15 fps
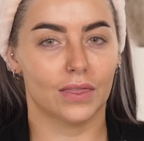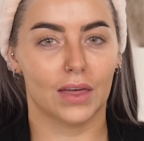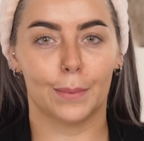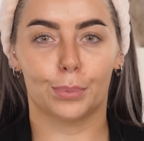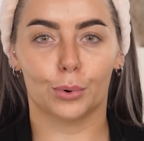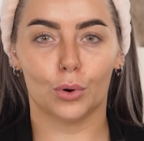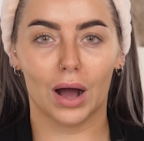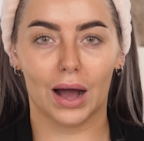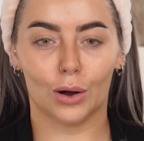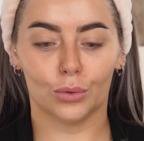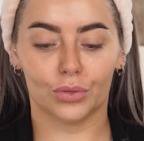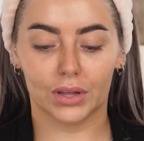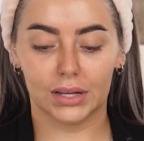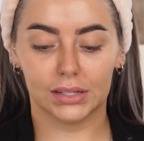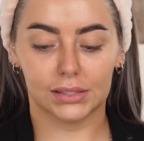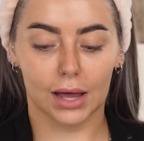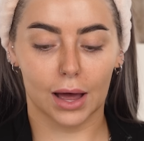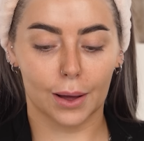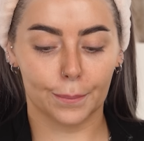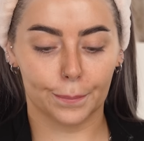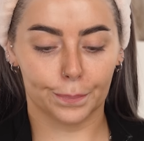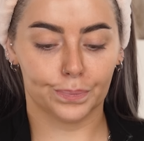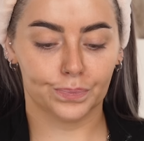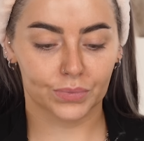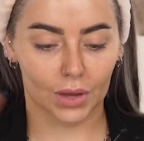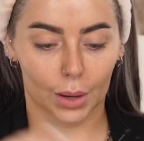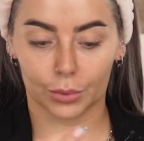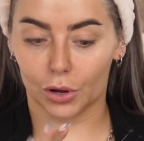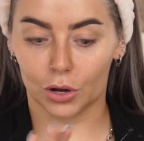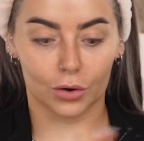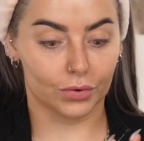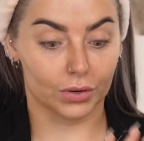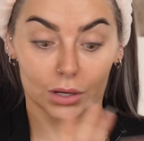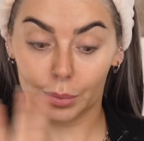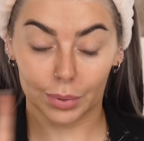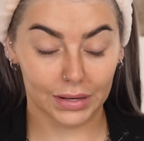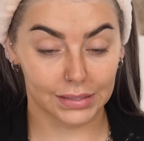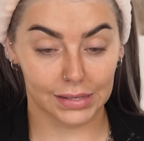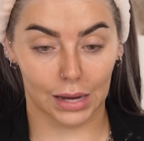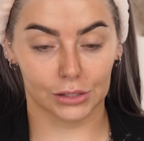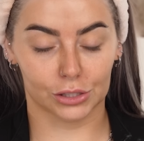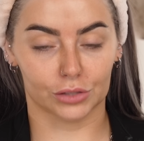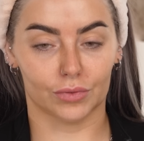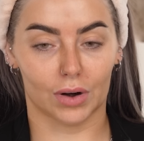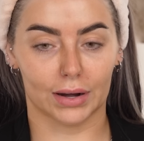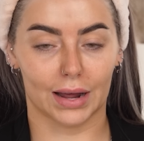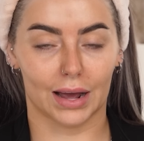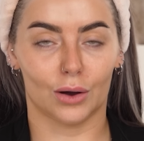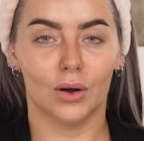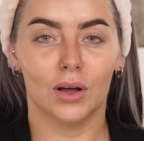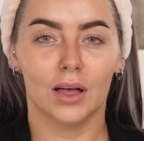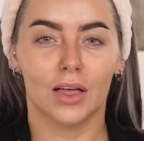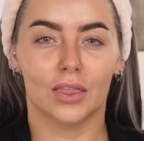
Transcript: they brought out these. Um, I'm going off on a complete tangent right now.